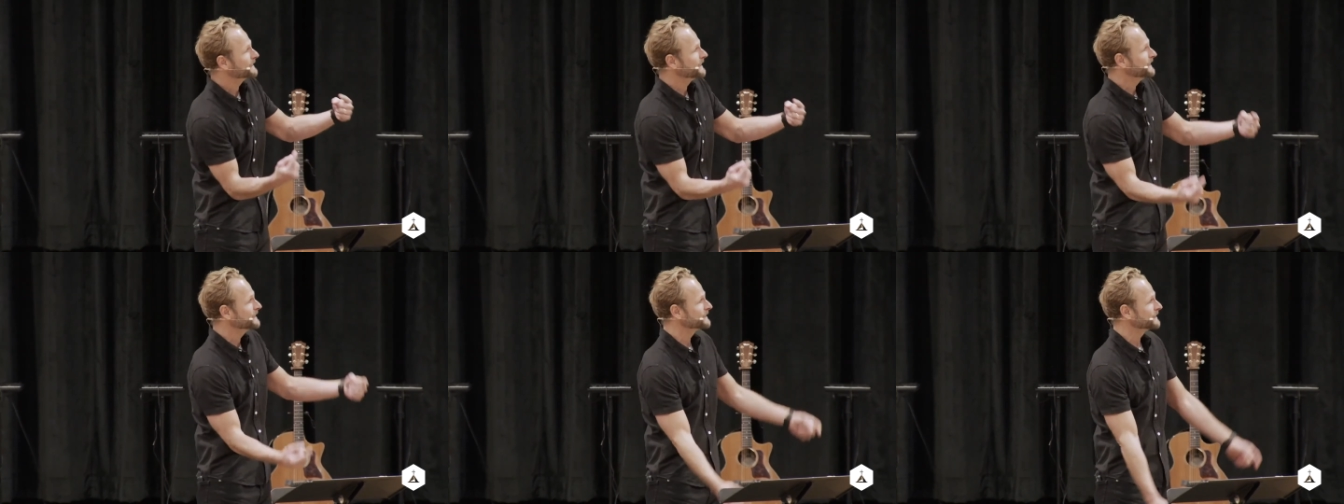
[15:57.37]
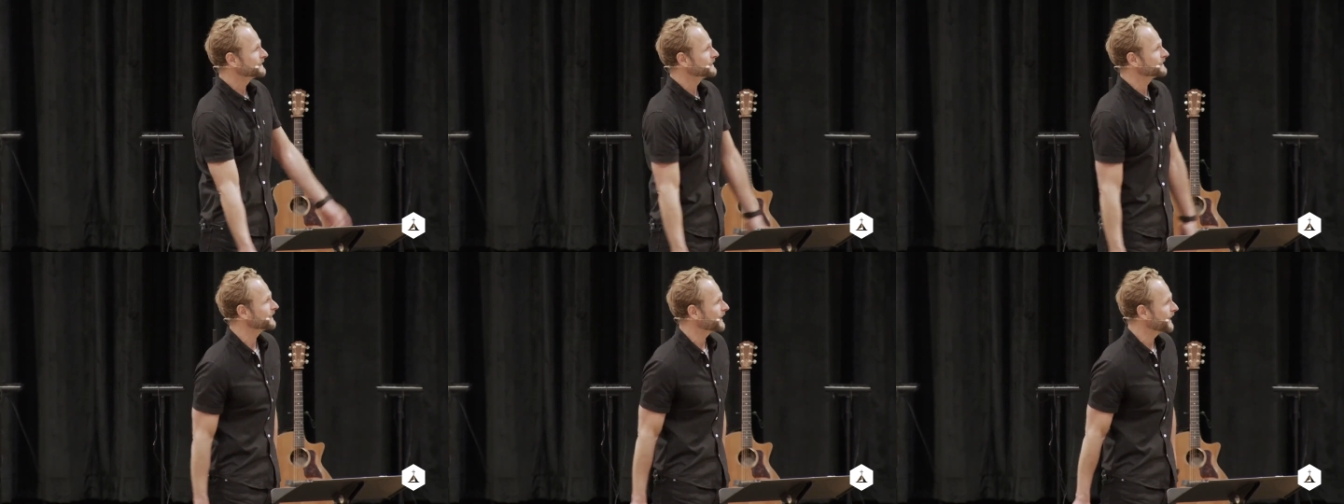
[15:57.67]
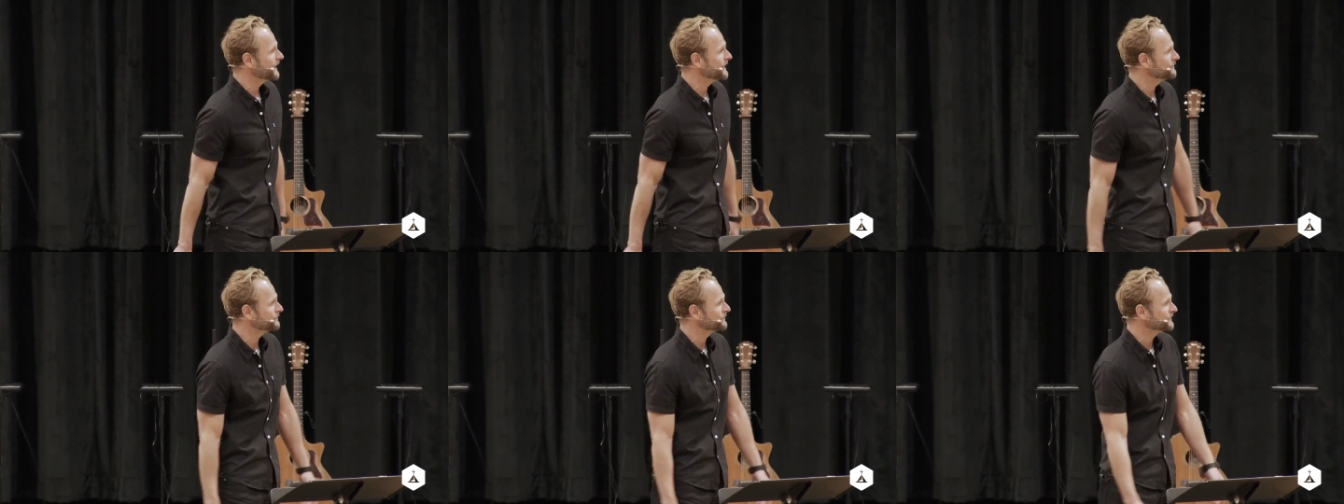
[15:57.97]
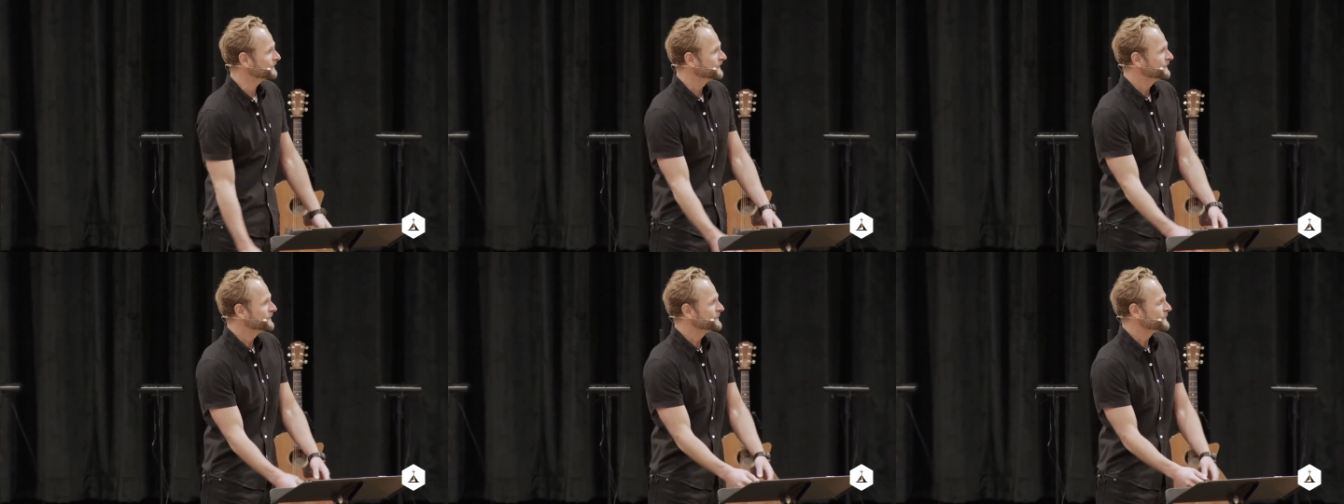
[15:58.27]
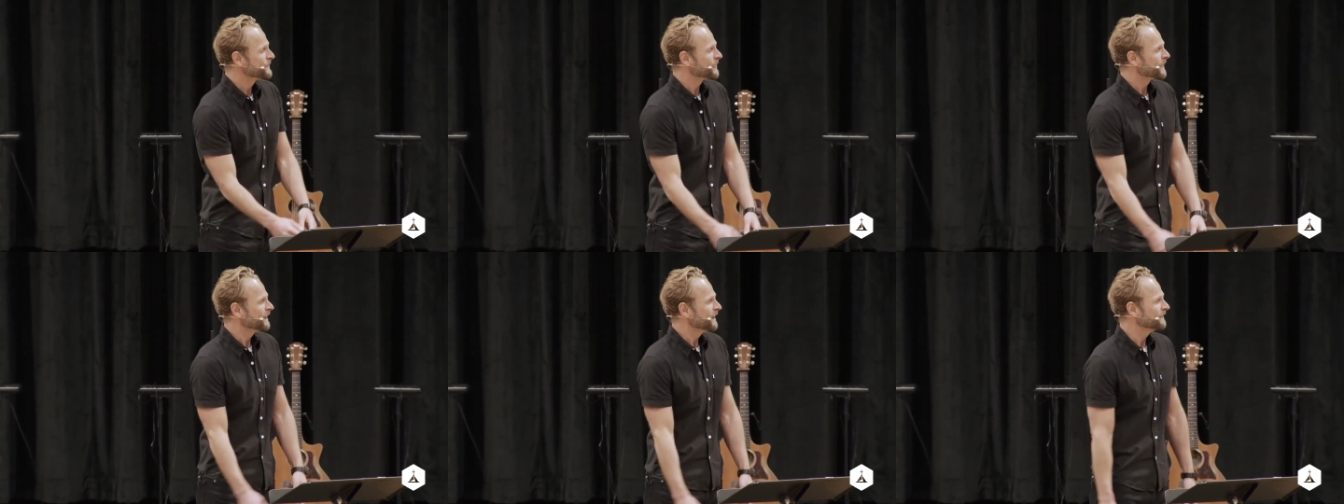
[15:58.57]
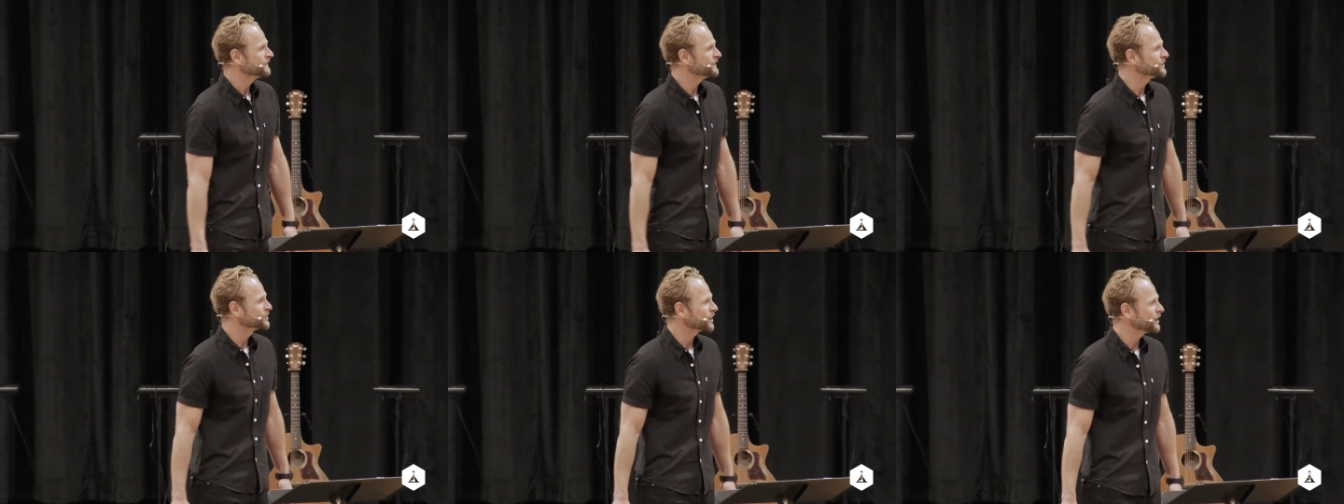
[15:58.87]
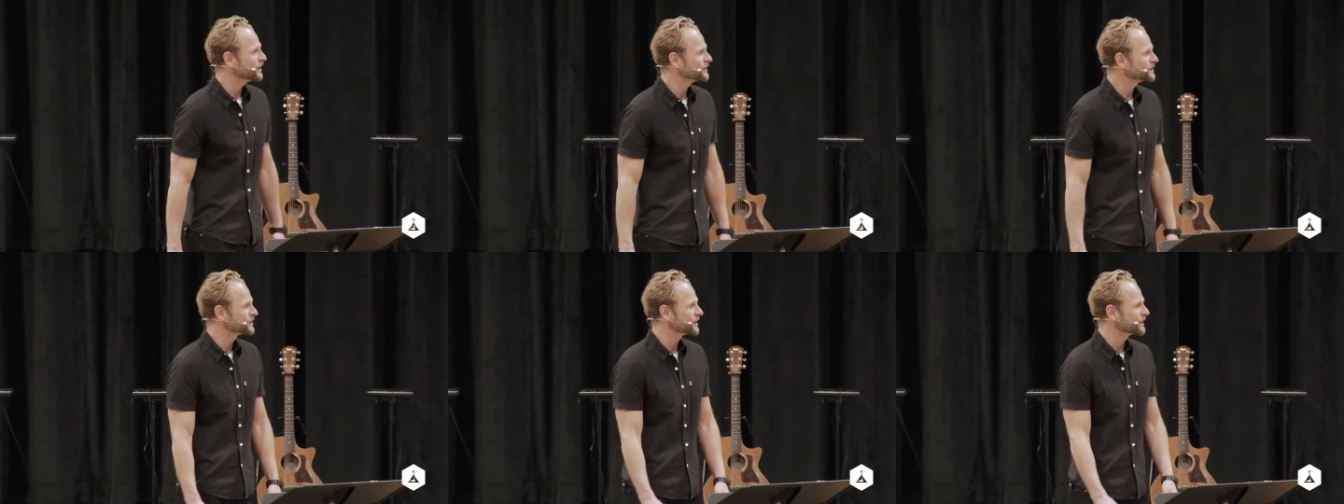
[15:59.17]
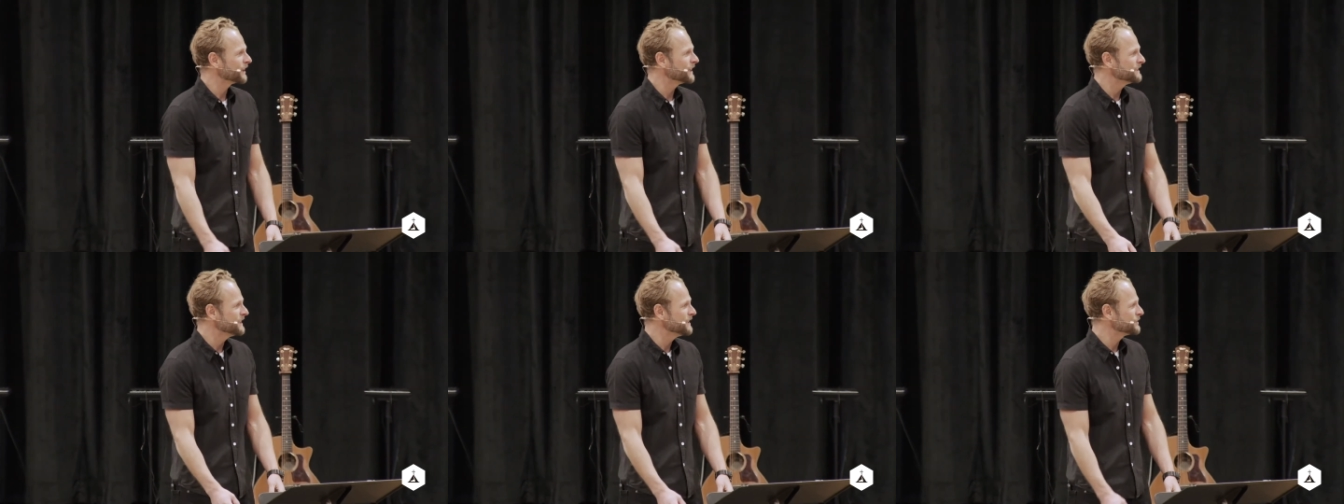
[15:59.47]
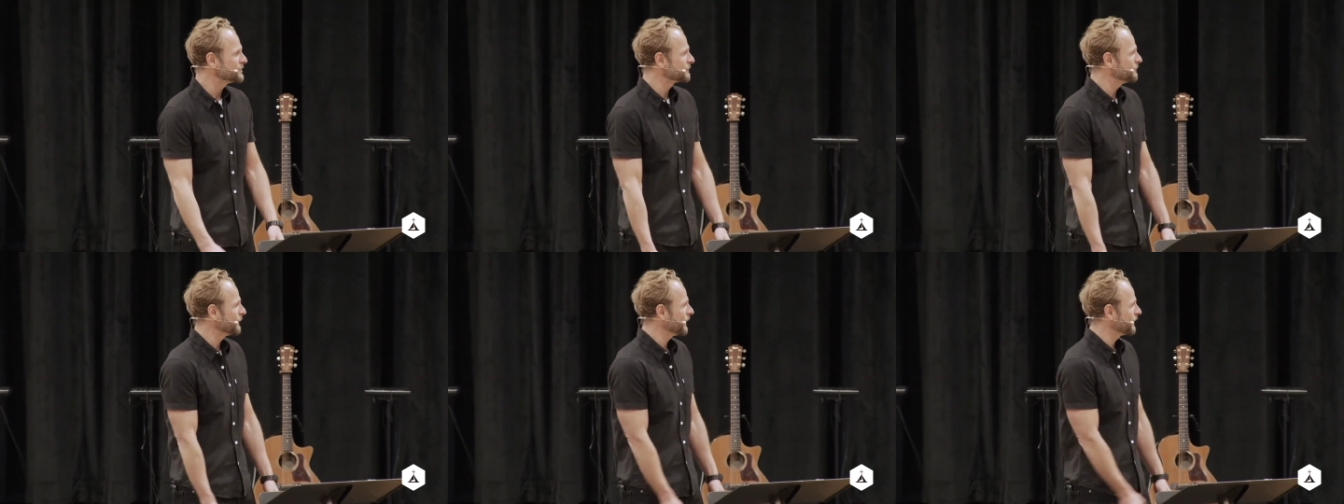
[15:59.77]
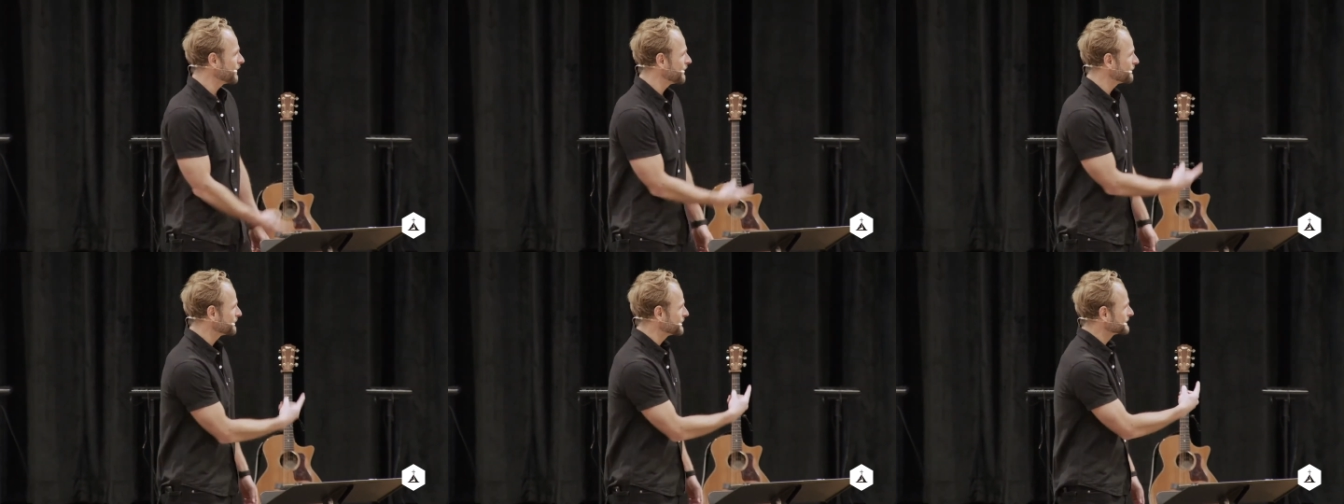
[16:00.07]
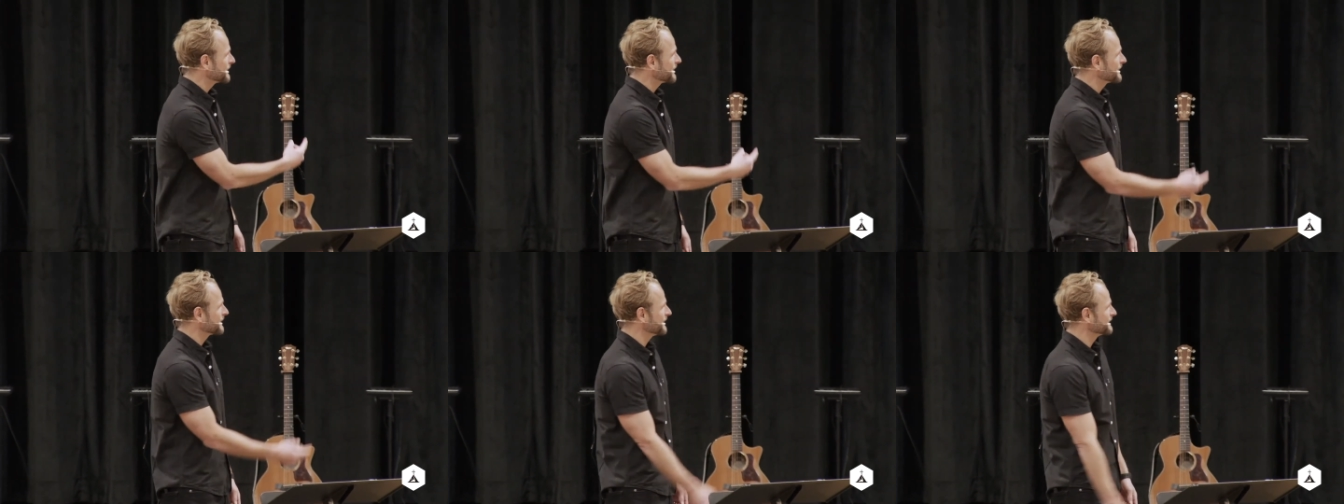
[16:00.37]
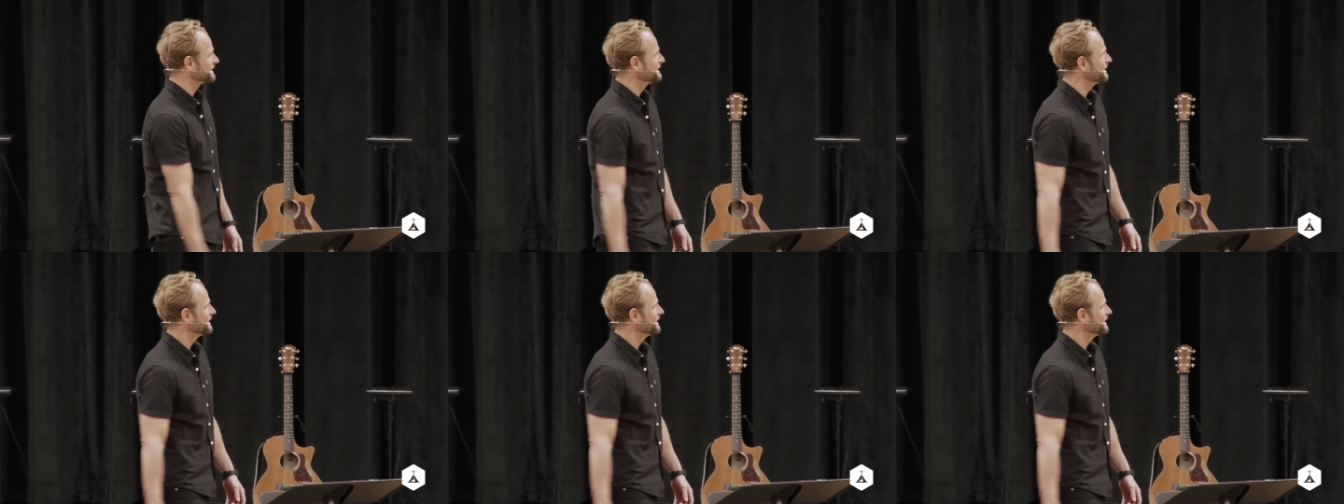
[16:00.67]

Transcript: into the life of the church. The great Dietrich Bonhoeffer said it like